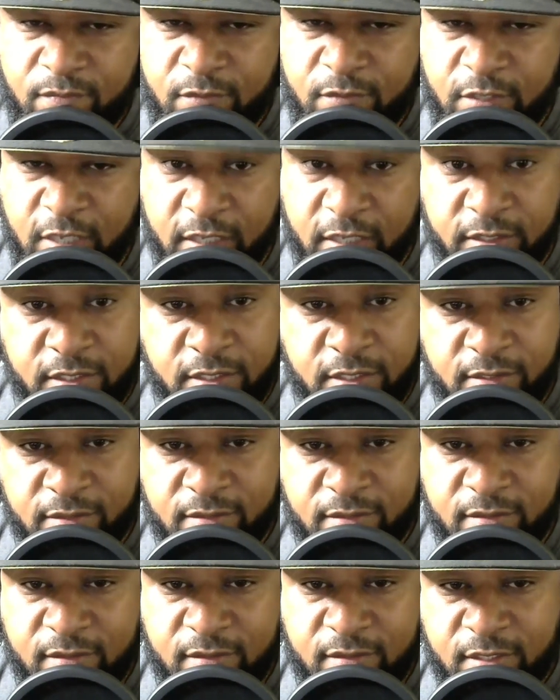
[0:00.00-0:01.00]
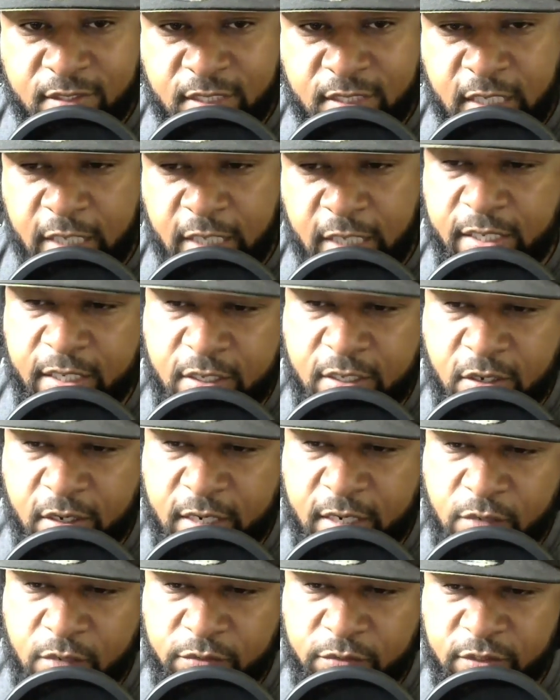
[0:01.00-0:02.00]
Does he? I think
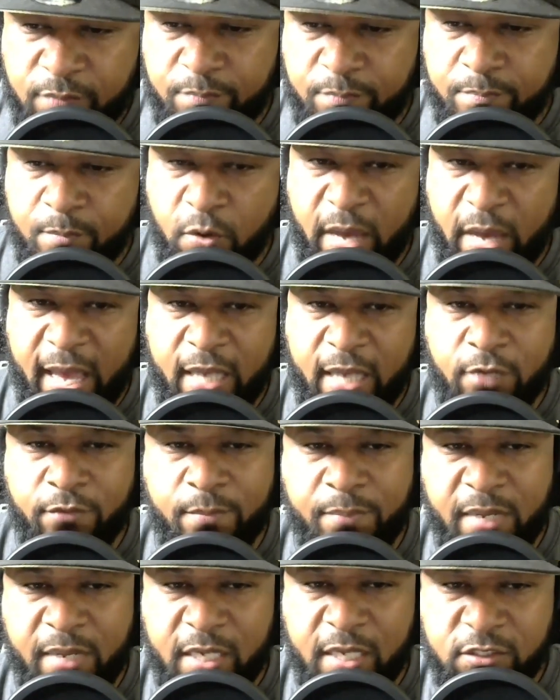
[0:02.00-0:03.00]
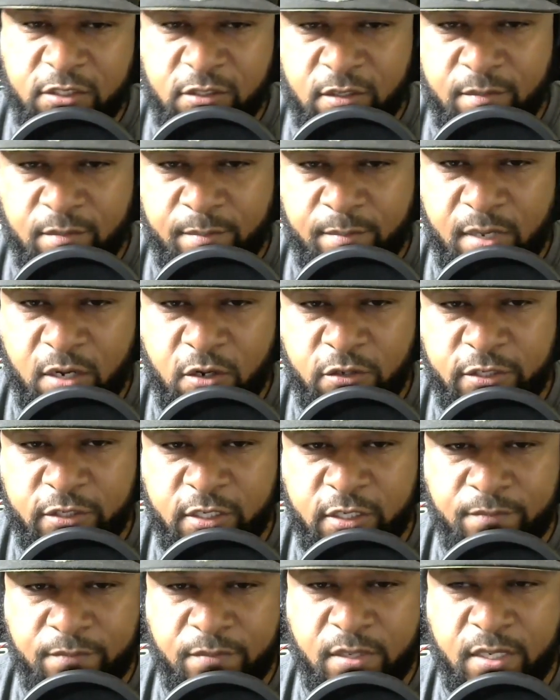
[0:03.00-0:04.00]
Cardell was a more accurate passer of the ball
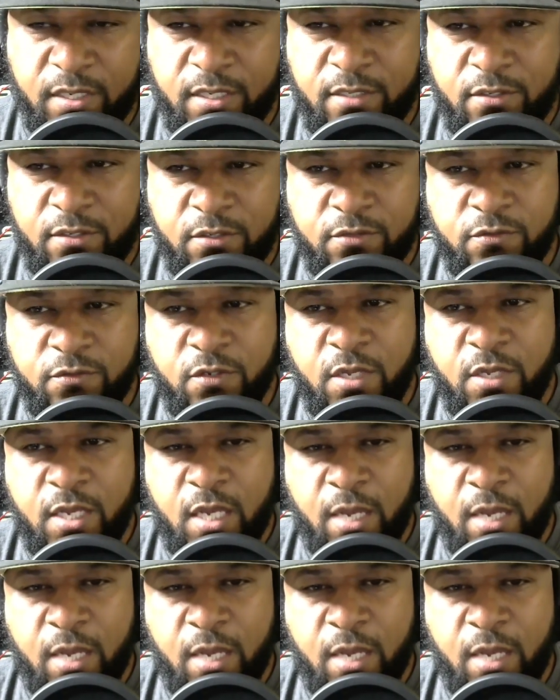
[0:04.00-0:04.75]
than him, but he do.